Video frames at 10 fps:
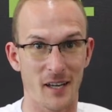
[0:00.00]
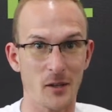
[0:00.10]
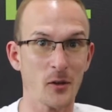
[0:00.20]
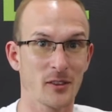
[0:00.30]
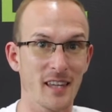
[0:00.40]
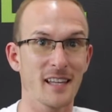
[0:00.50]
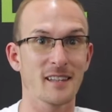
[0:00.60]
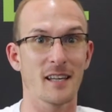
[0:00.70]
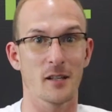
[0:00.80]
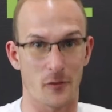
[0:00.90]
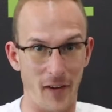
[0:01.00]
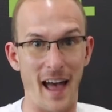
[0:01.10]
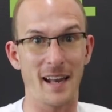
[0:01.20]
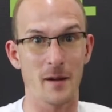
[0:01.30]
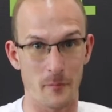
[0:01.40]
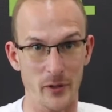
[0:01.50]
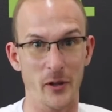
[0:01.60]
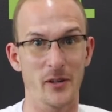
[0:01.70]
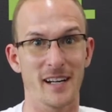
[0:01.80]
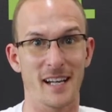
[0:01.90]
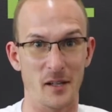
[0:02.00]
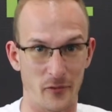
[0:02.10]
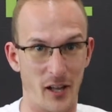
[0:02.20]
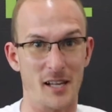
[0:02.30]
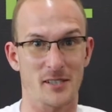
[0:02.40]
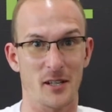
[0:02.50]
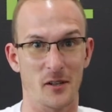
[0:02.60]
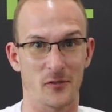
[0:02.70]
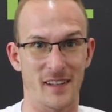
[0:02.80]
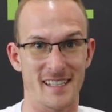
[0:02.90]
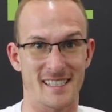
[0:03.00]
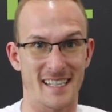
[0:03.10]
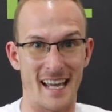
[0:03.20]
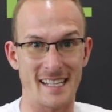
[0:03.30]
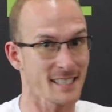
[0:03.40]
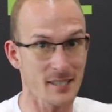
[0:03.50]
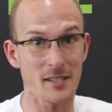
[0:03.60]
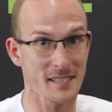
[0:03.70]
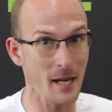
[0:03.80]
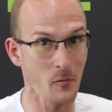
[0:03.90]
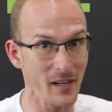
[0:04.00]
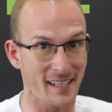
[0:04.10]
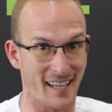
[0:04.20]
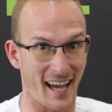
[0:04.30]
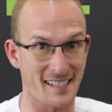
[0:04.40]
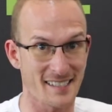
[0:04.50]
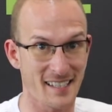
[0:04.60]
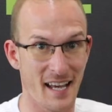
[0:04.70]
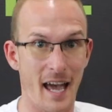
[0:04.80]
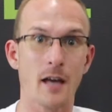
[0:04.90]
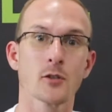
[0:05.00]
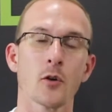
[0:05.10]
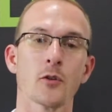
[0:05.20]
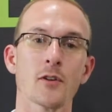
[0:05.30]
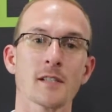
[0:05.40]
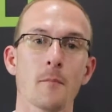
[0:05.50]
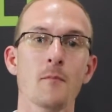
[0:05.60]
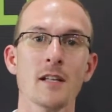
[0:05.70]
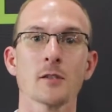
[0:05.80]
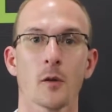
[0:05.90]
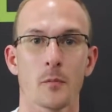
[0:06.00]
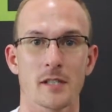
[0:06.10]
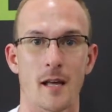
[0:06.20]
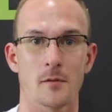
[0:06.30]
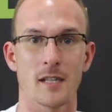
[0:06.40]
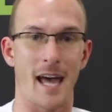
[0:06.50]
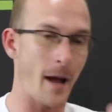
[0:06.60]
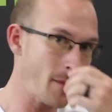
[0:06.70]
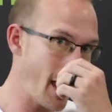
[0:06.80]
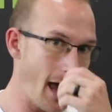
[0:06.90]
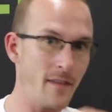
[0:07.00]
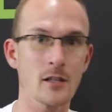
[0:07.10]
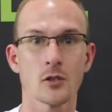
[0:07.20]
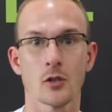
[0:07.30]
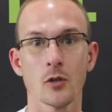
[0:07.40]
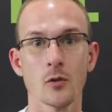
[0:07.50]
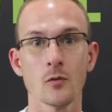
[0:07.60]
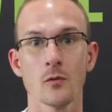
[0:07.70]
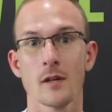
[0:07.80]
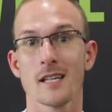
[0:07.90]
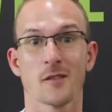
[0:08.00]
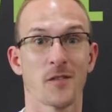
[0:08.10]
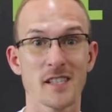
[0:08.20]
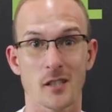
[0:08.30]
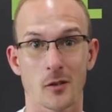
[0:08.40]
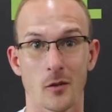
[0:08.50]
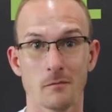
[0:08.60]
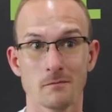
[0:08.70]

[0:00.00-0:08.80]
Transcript: you think that you're fat and bloated and you've lost all your fitness gains. It's still the same week, guys. So there is a mental perception of that. And then two is physical.